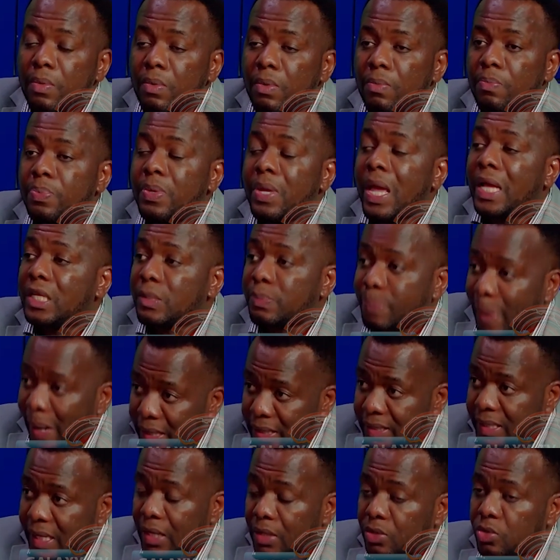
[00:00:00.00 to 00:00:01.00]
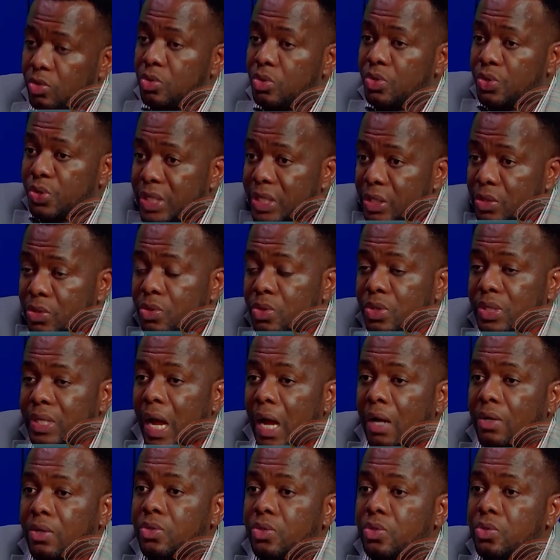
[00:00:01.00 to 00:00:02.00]
be expected to trickle
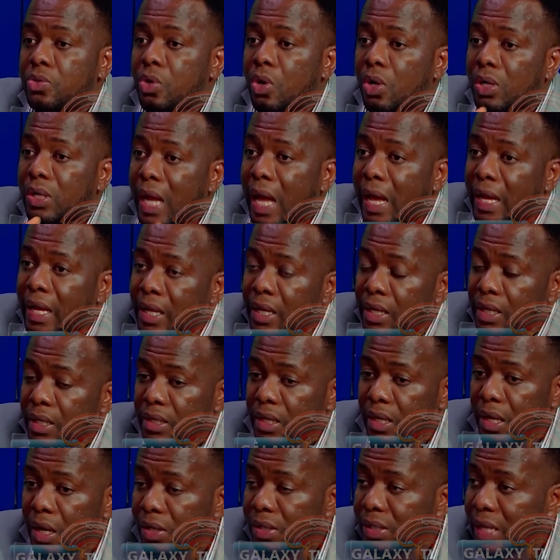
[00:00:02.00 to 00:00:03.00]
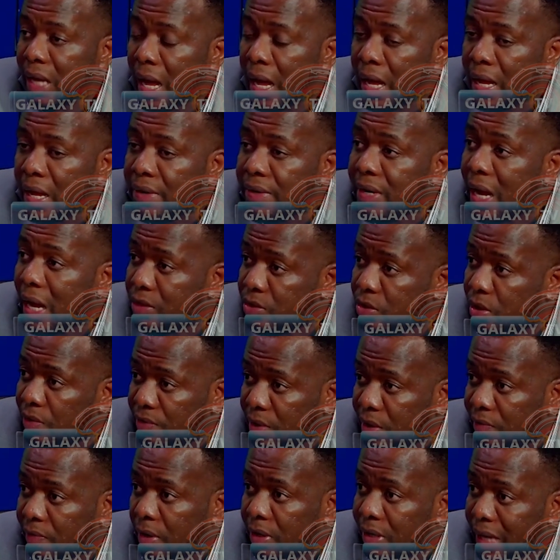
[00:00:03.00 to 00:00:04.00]
down to other areas of government,